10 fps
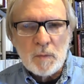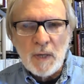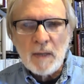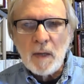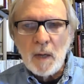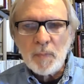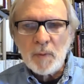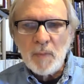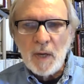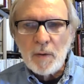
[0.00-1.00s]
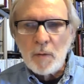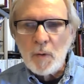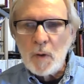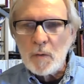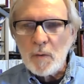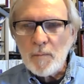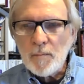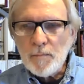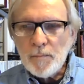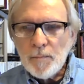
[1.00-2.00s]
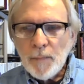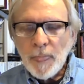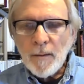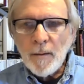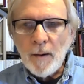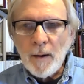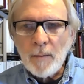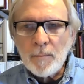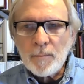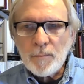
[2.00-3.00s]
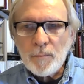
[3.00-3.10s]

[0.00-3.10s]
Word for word: take up and make their own. Um,